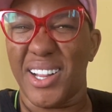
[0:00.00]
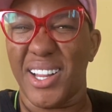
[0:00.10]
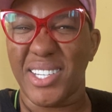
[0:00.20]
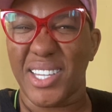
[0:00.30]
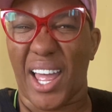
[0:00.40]

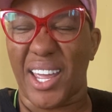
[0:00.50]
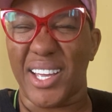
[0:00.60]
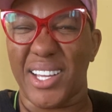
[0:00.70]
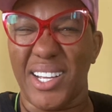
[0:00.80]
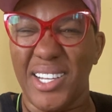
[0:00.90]
That's
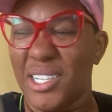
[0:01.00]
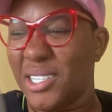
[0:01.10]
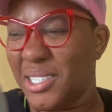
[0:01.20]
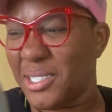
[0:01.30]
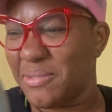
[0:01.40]
like
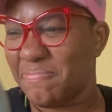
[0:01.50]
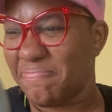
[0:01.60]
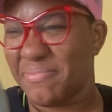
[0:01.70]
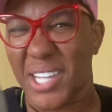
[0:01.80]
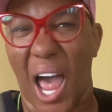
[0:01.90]

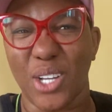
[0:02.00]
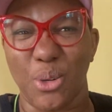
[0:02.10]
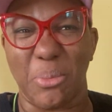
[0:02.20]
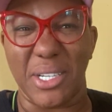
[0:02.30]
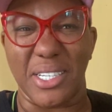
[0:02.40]

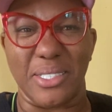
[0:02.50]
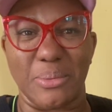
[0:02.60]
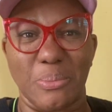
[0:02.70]
doctor money.